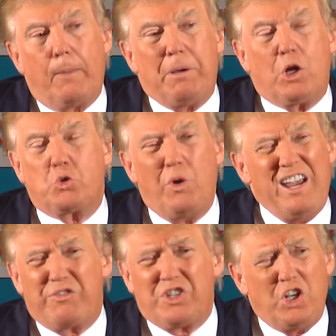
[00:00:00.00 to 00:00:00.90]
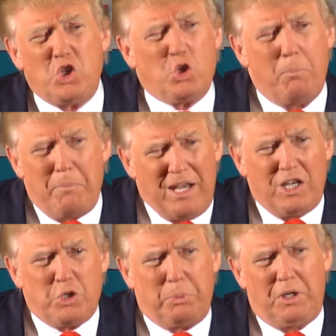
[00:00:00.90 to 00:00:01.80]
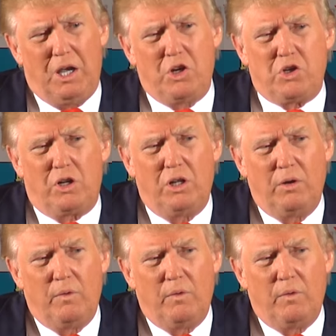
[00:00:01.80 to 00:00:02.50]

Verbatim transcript: because we have such tremendous potential.